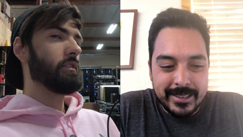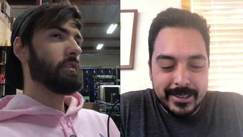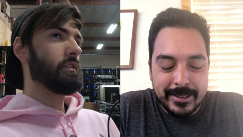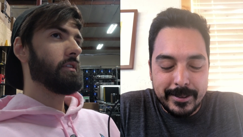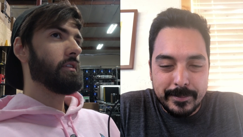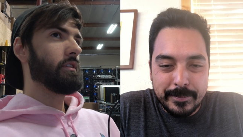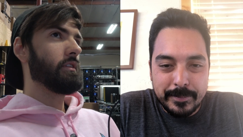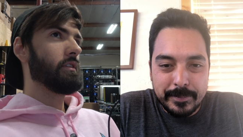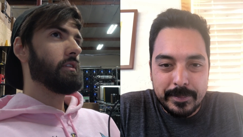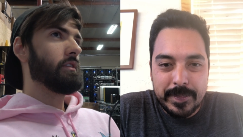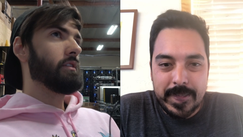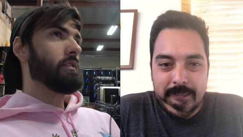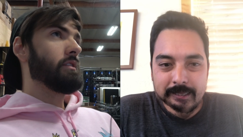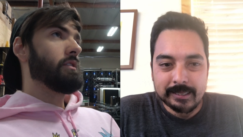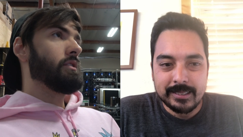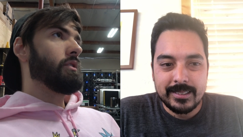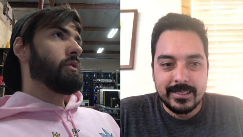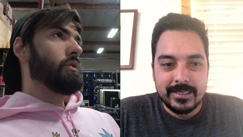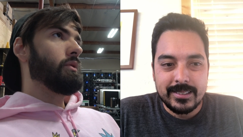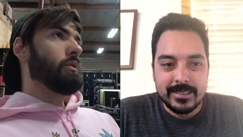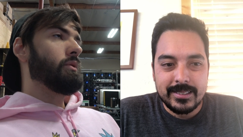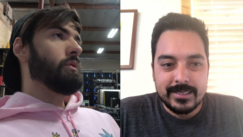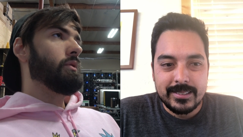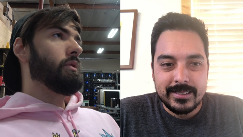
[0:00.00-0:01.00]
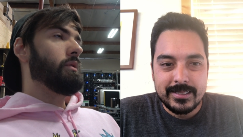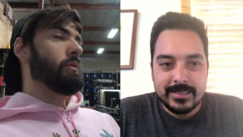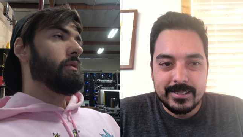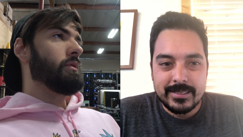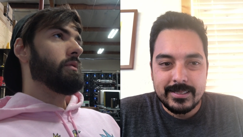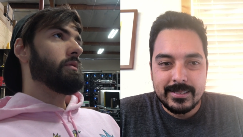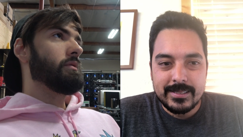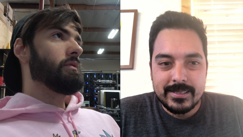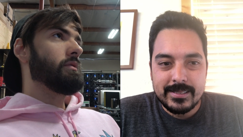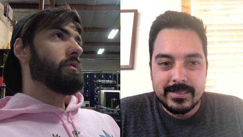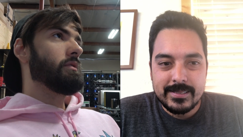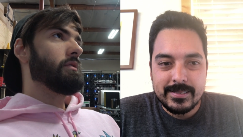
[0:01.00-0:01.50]
Speaker 1: Yeah. Cool.
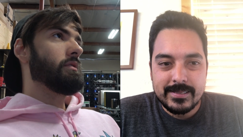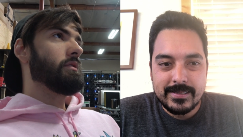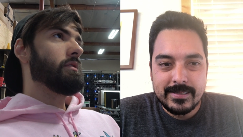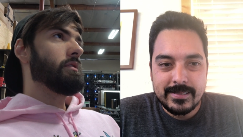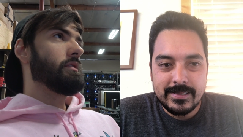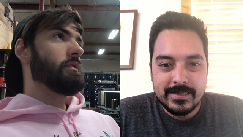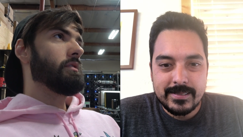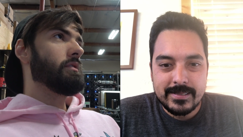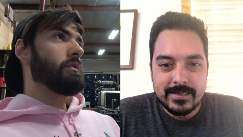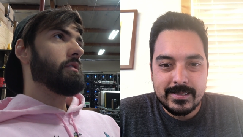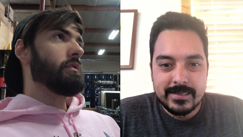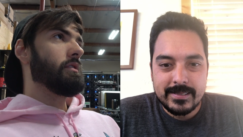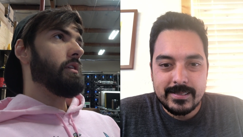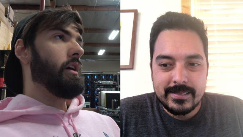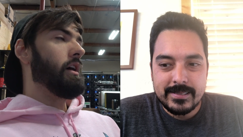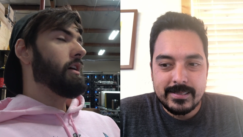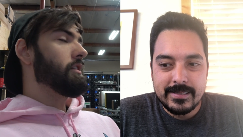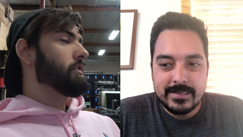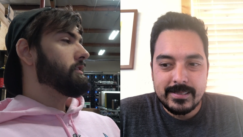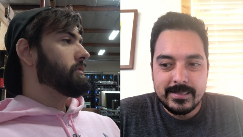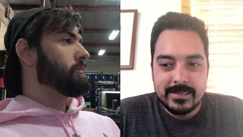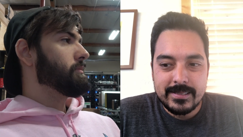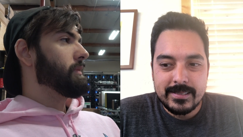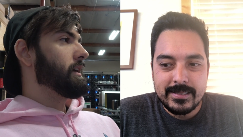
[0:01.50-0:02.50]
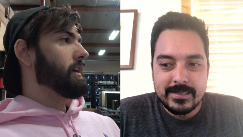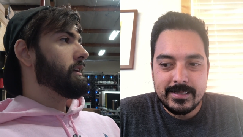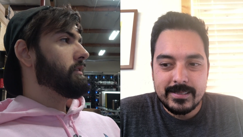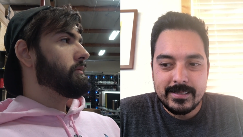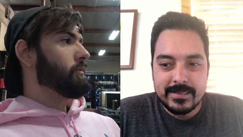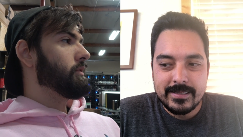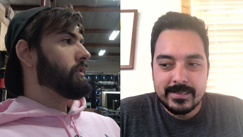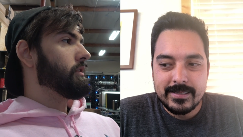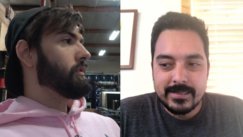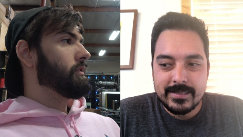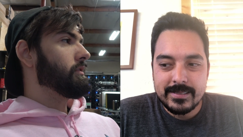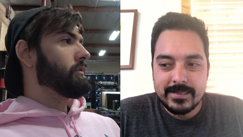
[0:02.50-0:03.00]
Awesome, man.
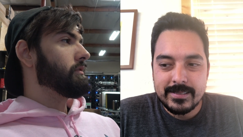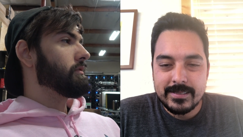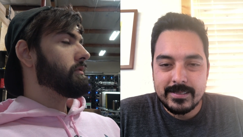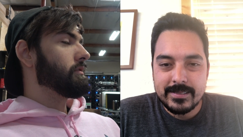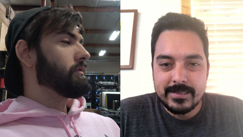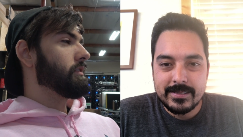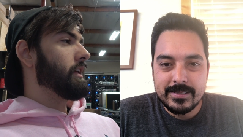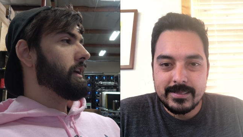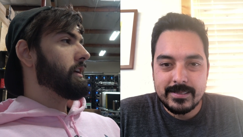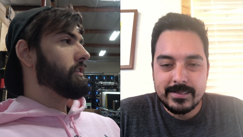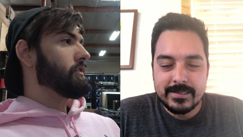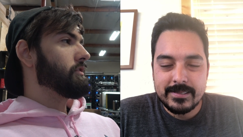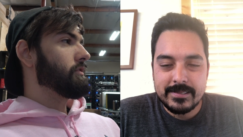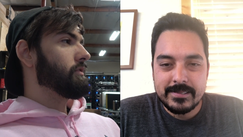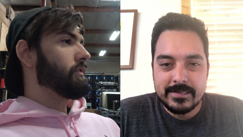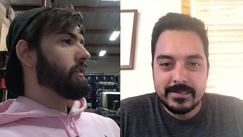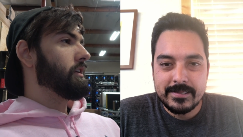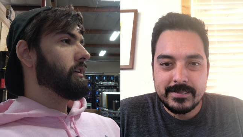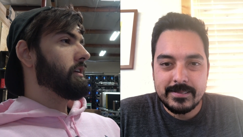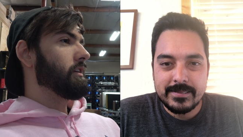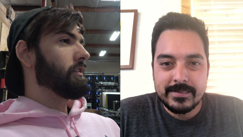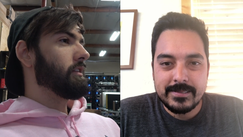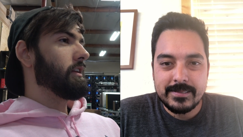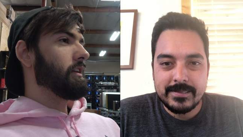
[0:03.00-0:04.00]
Well, thanks, uh,